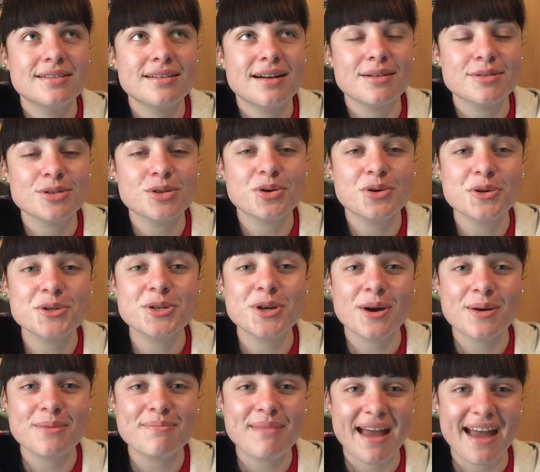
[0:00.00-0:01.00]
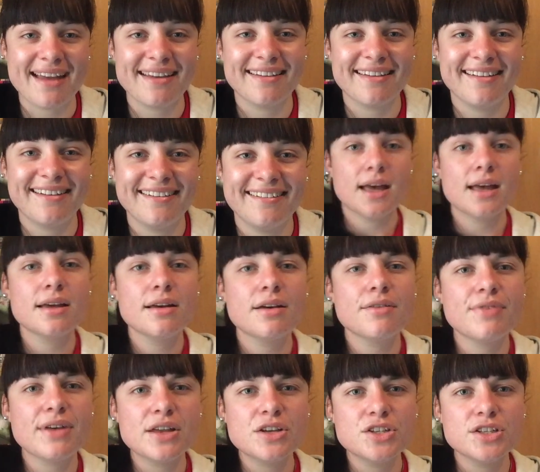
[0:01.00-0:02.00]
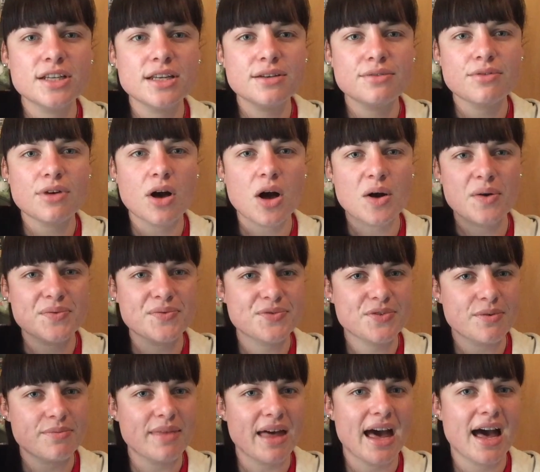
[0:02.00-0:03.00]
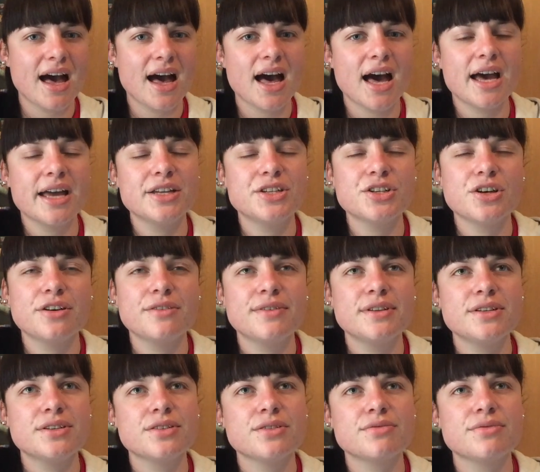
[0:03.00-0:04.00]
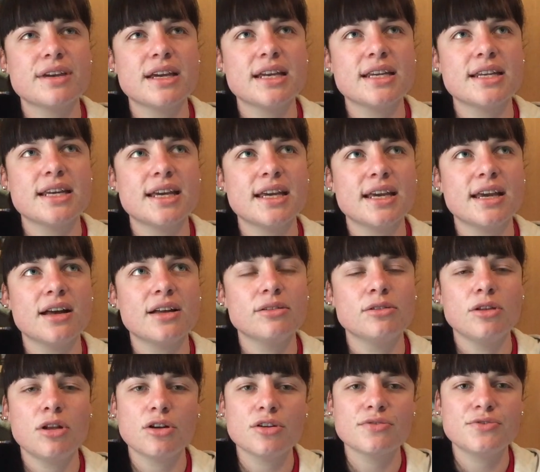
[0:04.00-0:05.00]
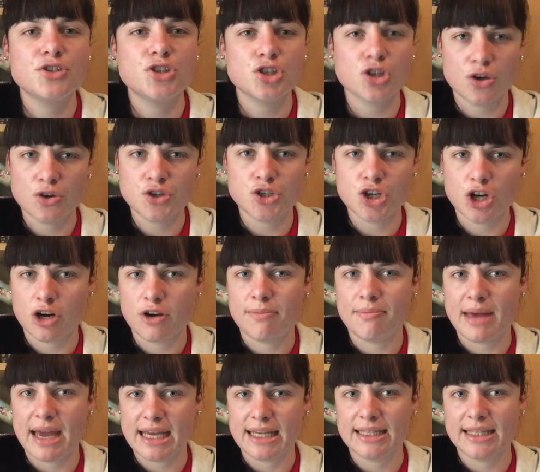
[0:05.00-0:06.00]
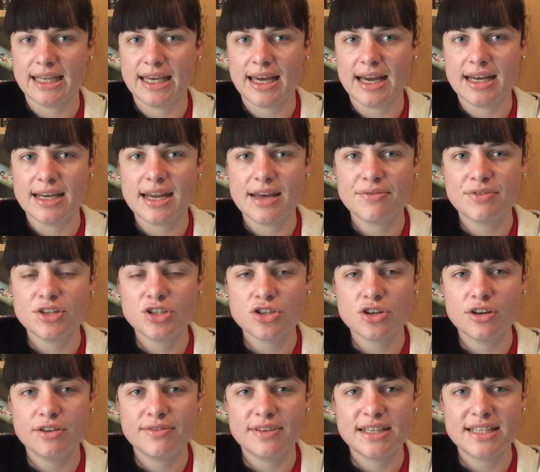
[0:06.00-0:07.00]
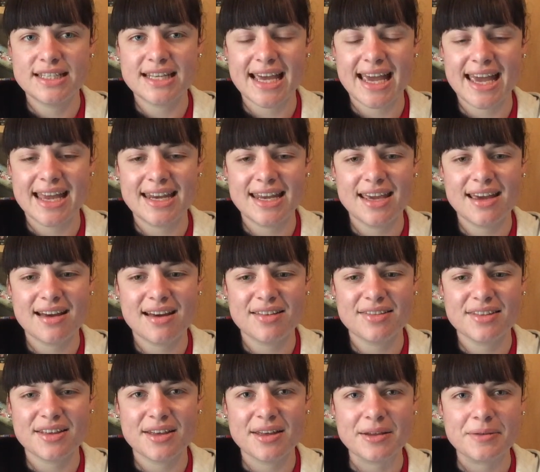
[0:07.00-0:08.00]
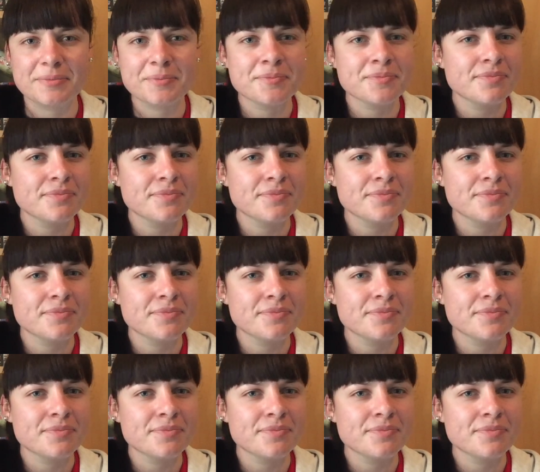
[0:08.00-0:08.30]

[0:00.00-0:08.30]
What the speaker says: I was hooked on manga. Eventually on from that, I dove into reading a lot of shoujo mainly. I never dove into any other